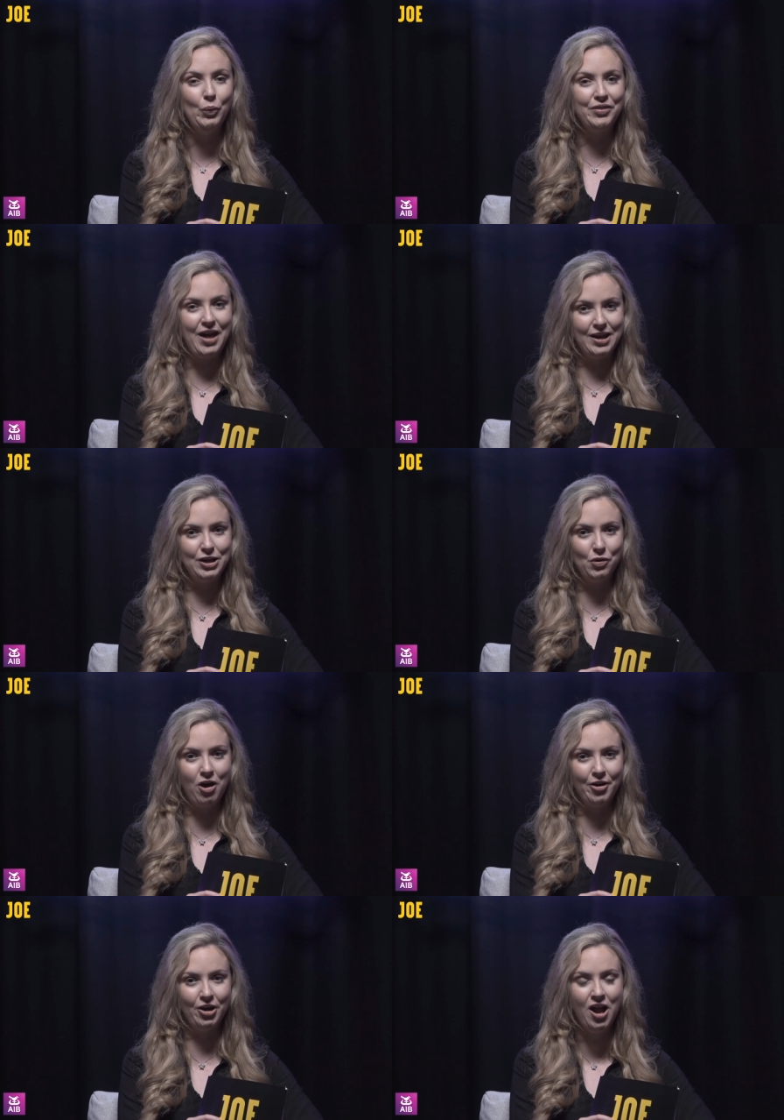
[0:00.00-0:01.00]
with Eddie
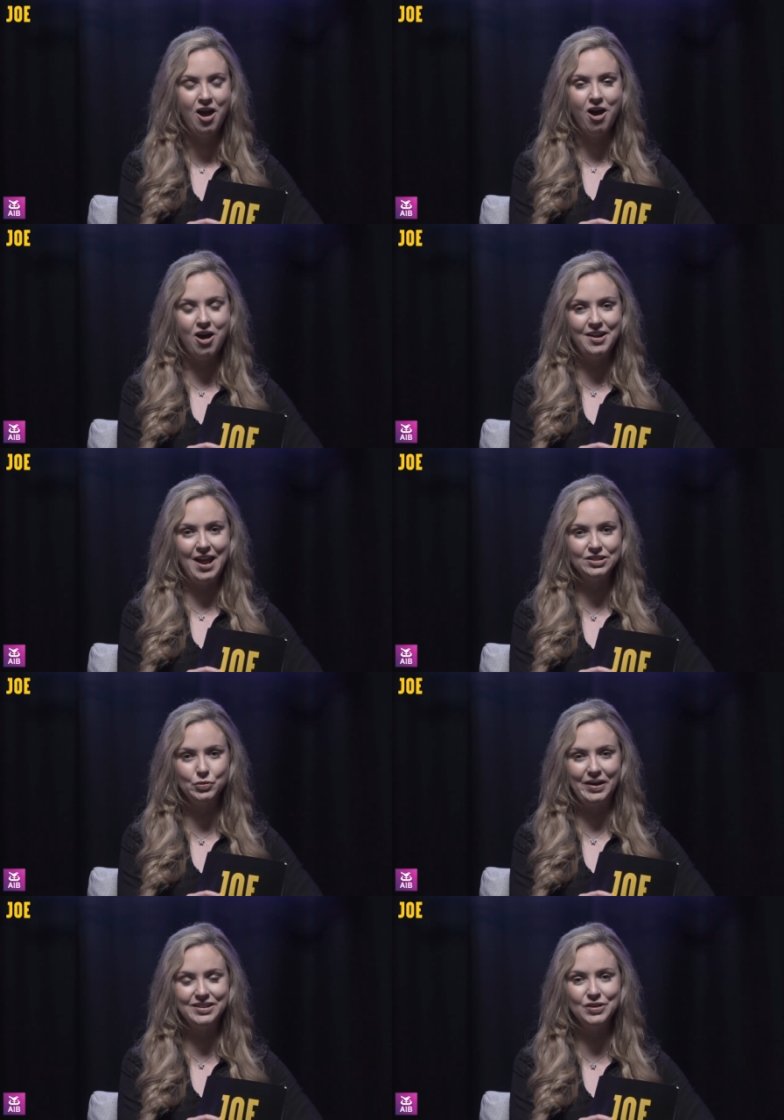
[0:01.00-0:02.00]
O'Connor on
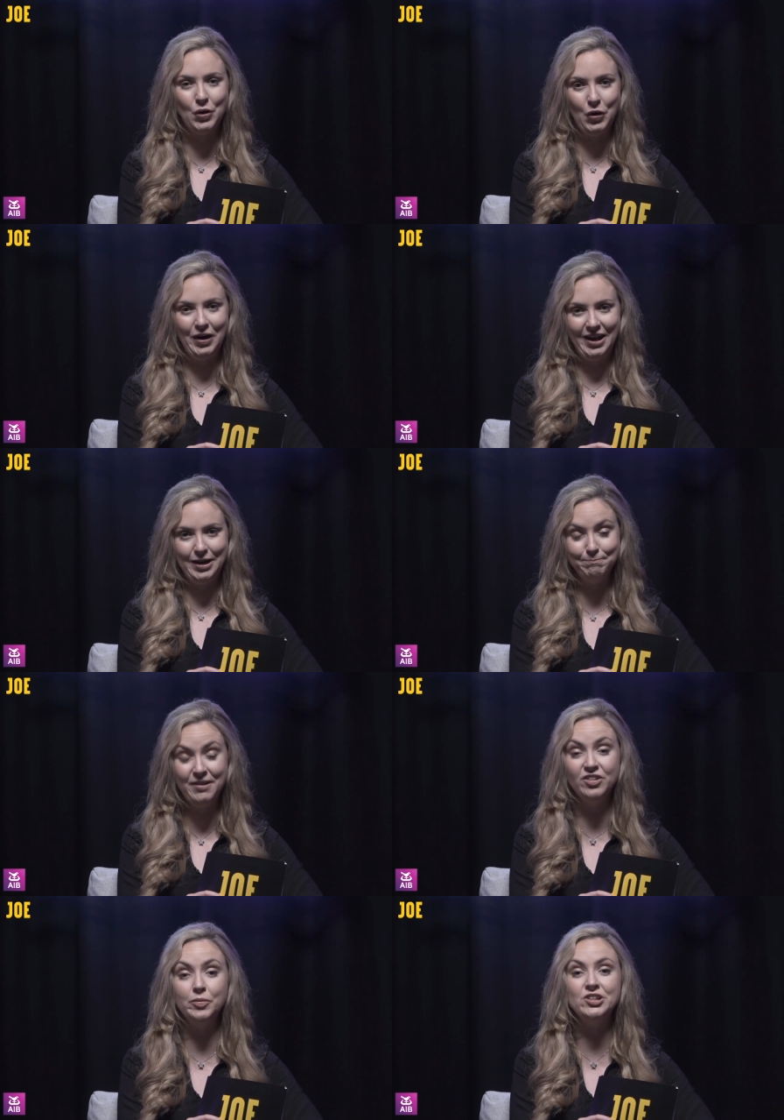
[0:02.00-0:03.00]
next week's All In.
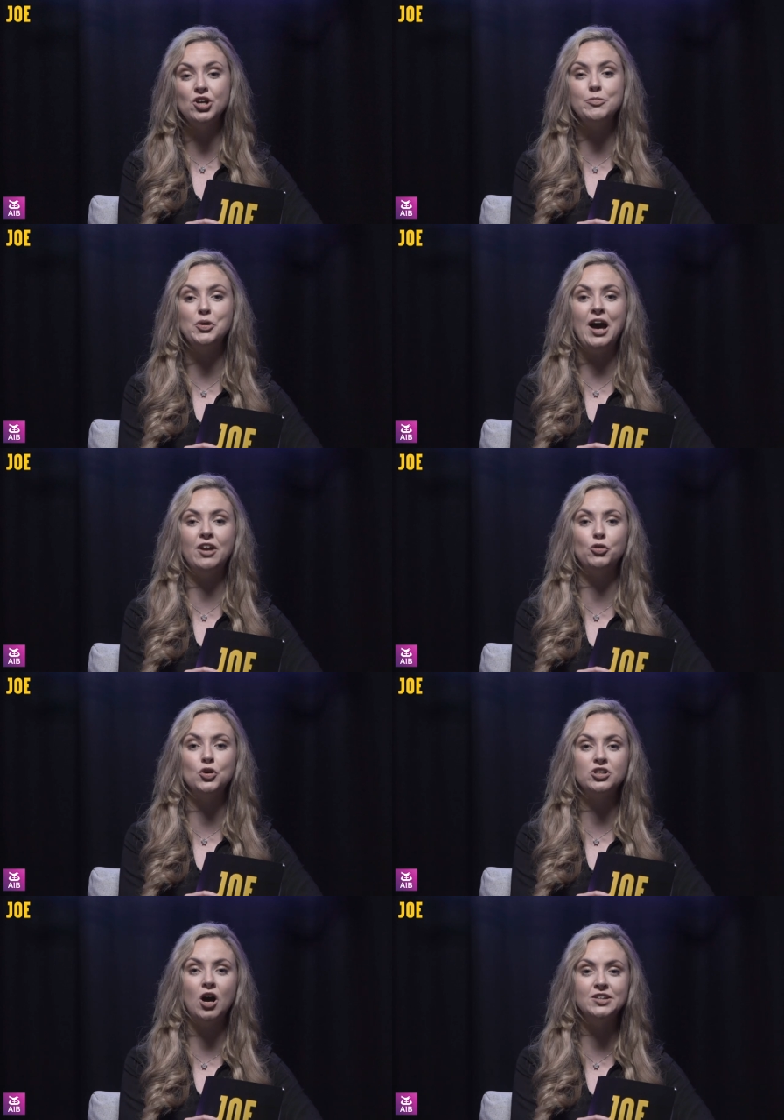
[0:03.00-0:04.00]
In the meantime, you can, of
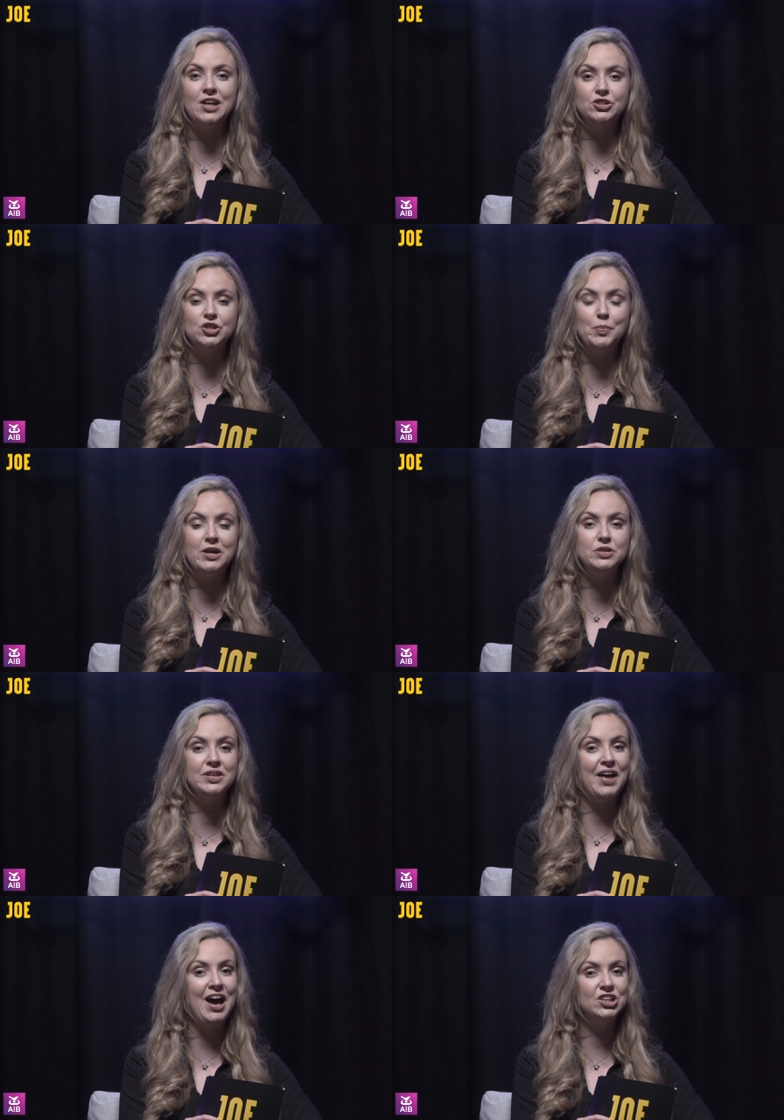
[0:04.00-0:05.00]
course, contact us by
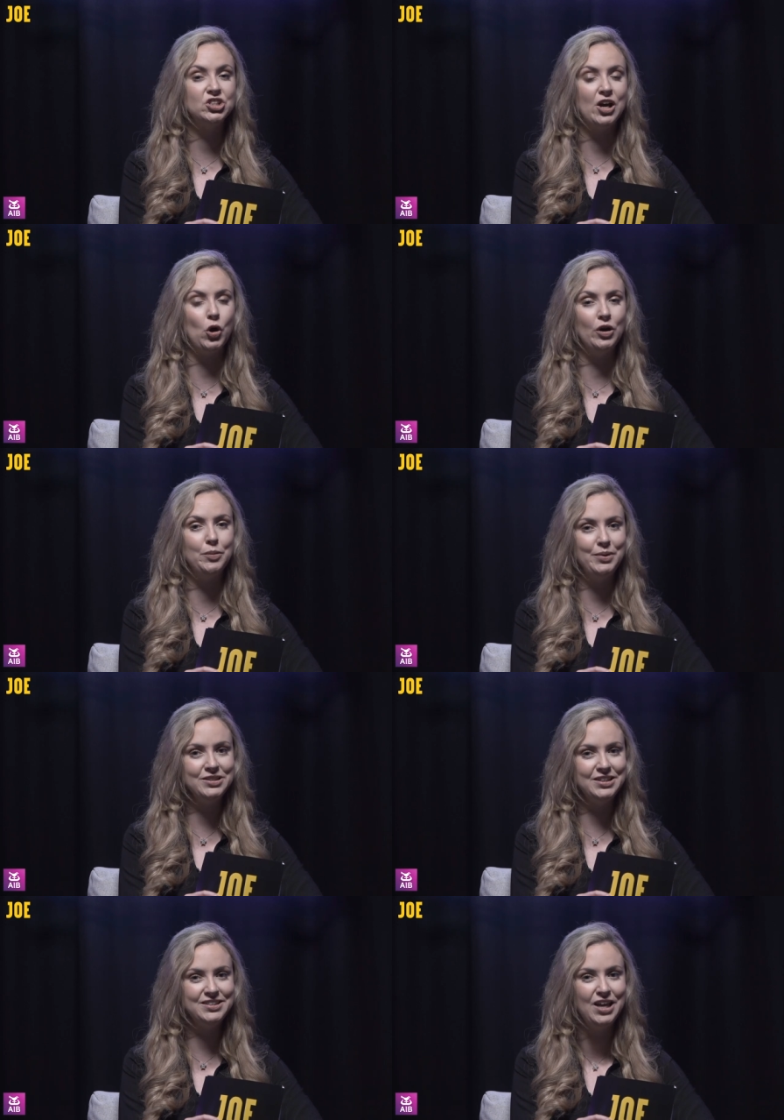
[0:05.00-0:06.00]
using the hashtag All In
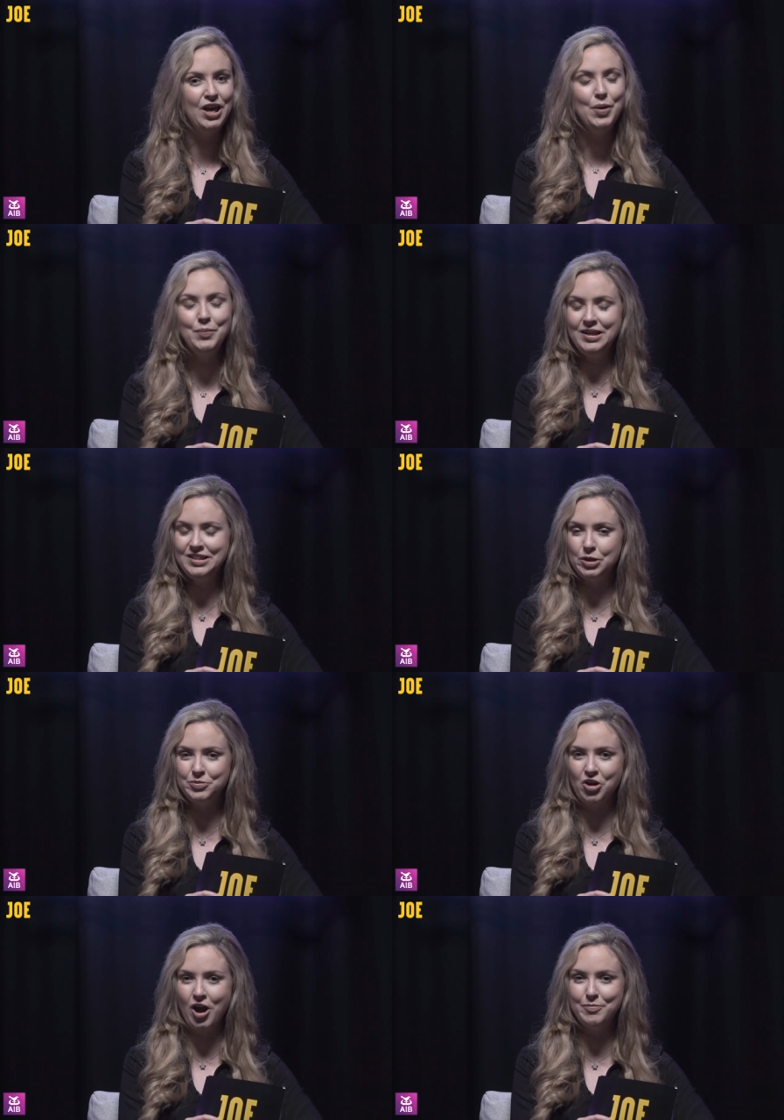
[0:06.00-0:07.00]
Business. Please
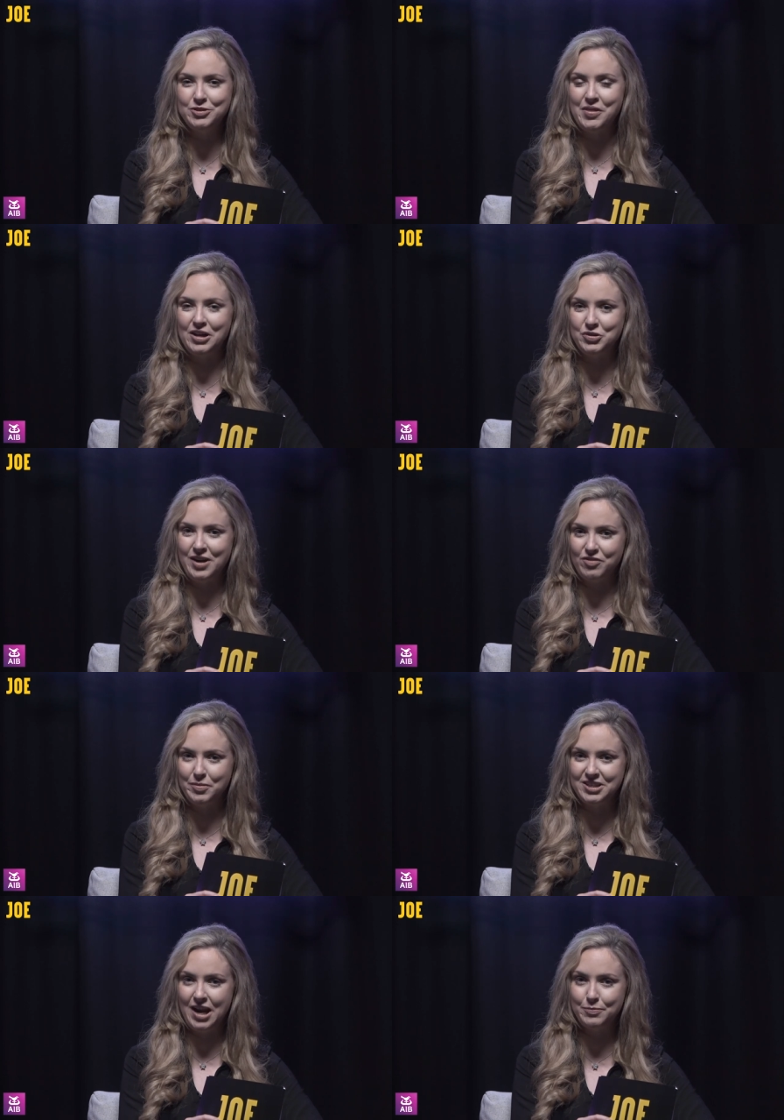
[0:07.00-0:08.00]
subscribe so that you never
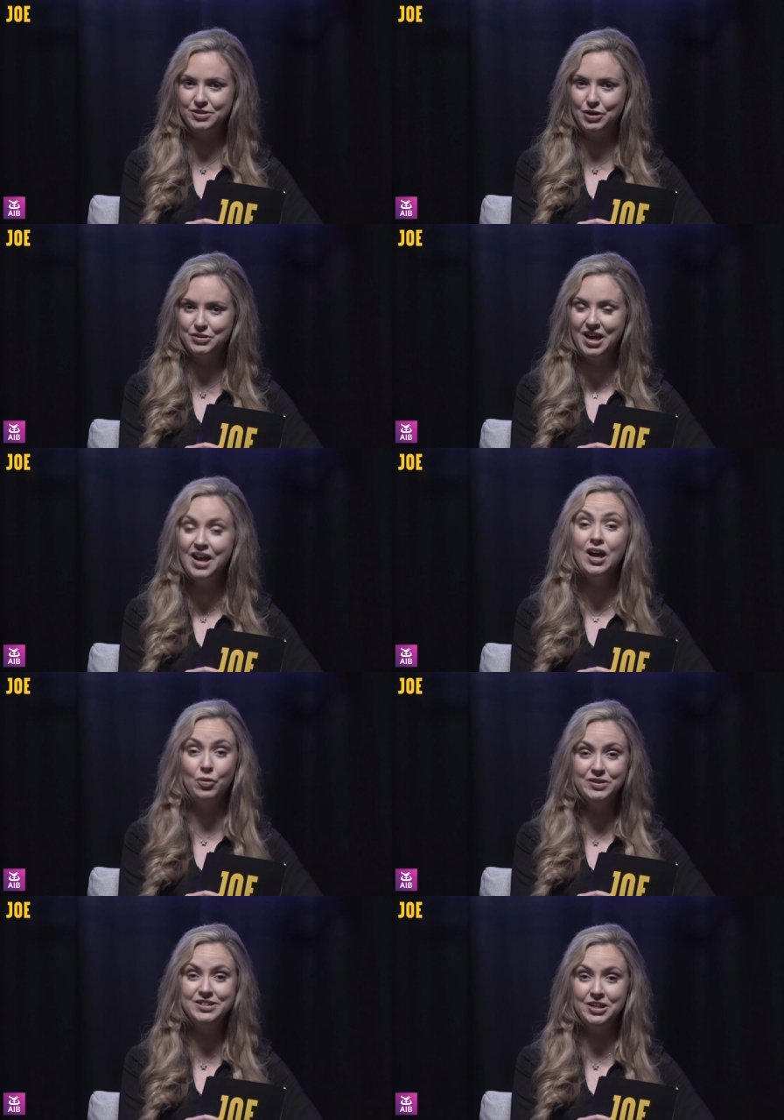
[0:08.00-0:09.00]
miss an episode.
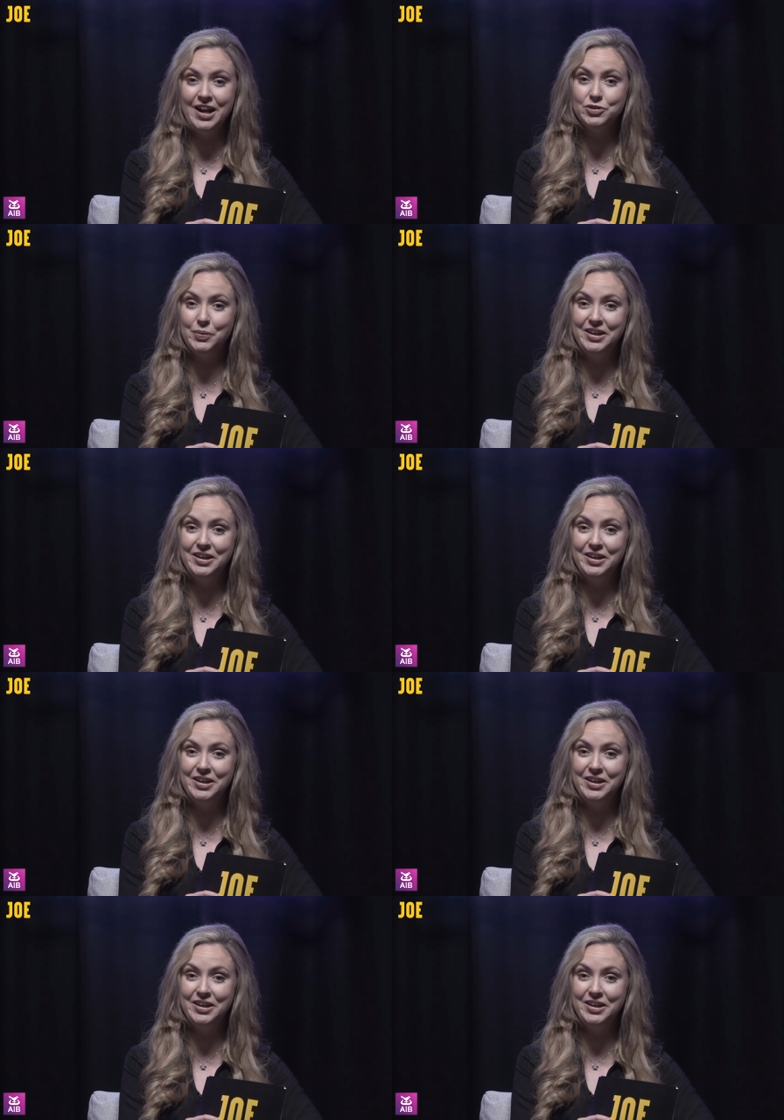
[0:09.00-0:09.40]
And we'll see you next